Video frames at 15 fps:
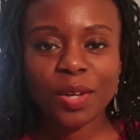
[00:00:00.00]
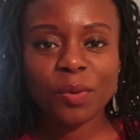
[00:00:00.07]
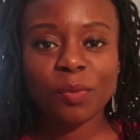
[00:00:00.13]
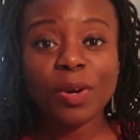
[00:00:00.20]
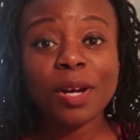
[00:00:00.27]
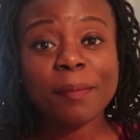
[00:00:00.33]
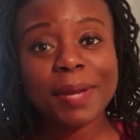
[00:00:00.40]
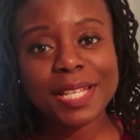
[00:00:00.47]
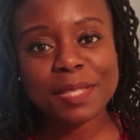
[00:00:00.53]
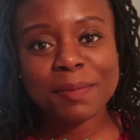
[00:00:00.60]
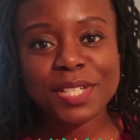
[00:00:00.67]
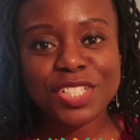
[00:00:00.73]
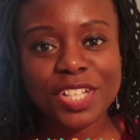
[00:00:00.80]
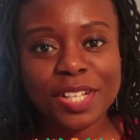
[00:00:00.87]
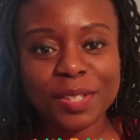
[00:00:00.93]
Welcome back to
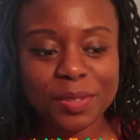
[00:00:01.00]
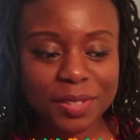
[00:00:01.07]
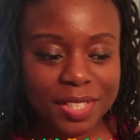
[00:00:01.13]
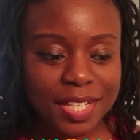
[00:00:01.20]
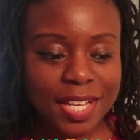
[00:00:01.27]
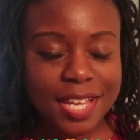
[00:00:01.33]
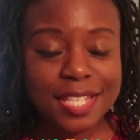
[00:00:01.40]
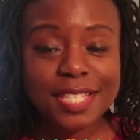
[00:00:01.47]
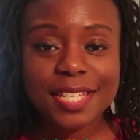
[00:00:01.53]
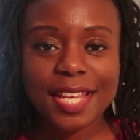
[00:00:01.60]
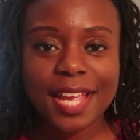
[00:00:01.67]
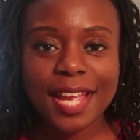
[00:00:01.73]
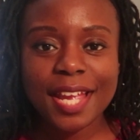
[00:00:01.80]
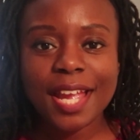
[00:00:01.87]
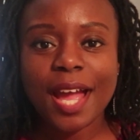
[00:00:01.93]
my channel.
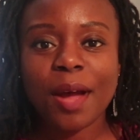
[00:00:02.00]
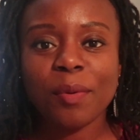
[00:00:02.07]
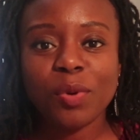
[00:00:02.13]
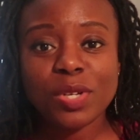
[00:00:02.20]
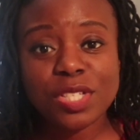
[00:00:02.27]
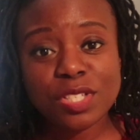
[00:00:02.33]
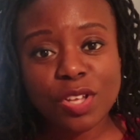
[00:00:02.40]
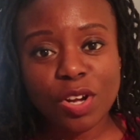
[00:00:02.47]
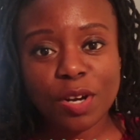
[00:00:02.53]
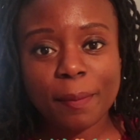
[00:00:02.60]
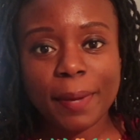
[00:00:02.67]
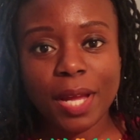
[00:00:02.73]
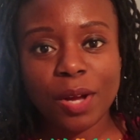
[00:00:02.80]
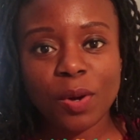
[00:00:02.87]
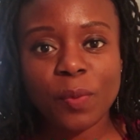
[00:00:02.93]
Today I'm going to talk
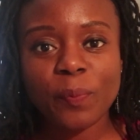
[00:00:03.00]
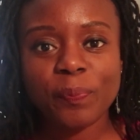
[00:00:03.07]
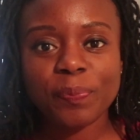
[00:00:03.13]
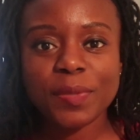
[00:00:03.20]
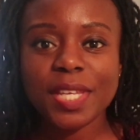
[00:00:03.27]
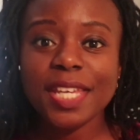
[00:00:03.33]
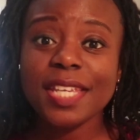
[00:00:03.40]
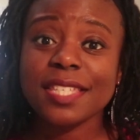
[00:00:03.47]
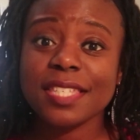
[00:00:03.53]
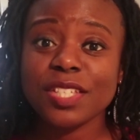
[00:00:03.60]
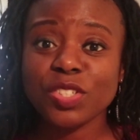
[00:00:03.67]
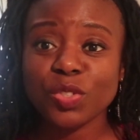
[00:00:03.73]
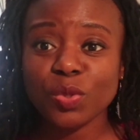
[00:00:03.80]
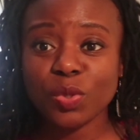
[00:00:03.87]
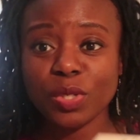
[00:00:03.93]
about
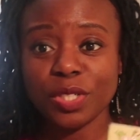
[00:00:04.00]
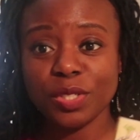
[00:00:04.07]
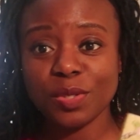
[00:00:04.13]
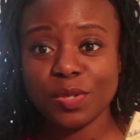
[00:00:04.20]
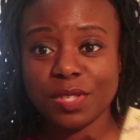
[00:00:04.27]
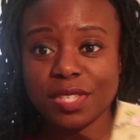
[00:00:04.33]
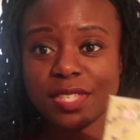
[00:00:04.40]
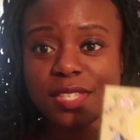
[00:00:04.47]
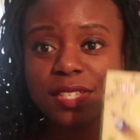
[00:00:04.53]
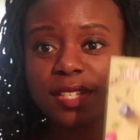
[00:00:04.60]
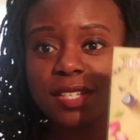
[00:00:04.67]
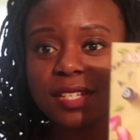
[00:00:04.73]
essential oils.